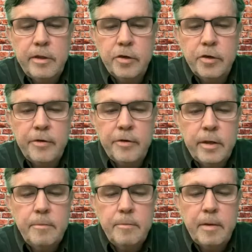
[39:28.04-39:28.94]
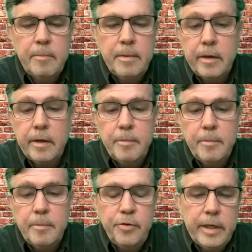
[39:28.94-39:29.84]
shook my tree, me being an
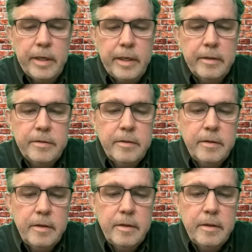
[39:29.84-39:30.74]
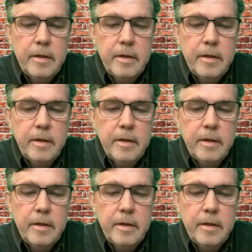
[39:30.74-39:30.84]
almond tree, I guess.